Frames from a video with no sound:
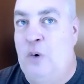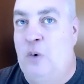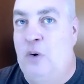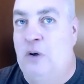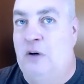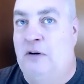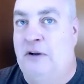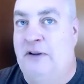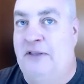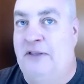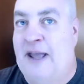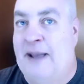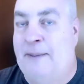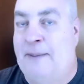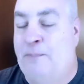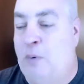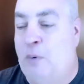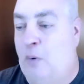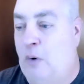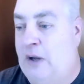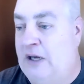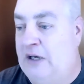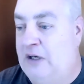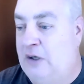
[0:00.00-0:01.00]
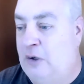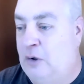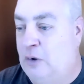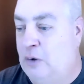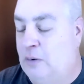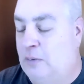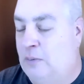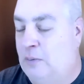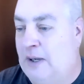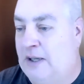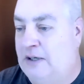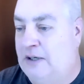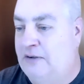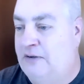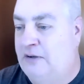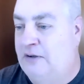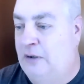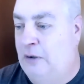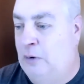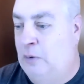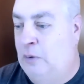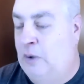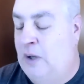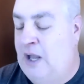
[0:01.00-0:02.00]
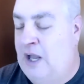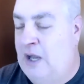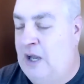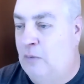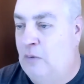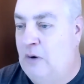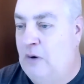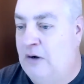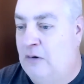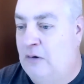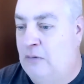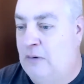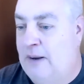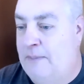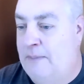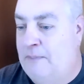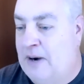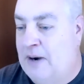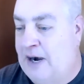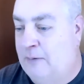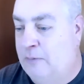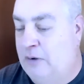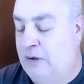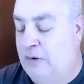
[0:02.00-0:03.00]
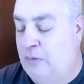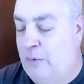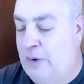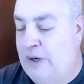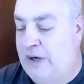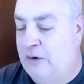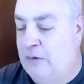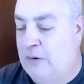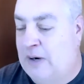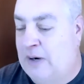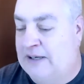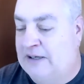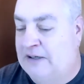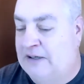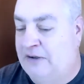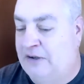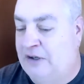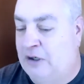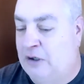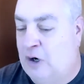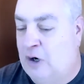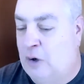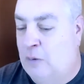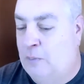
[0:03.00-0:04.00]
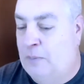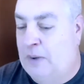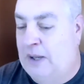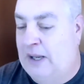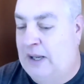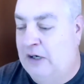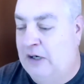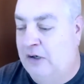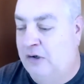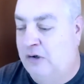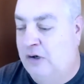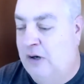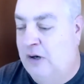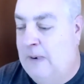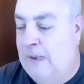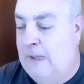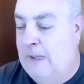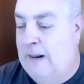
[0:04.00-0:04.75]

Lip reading: will, at that point, you'll want to probably redirect it to your homepage.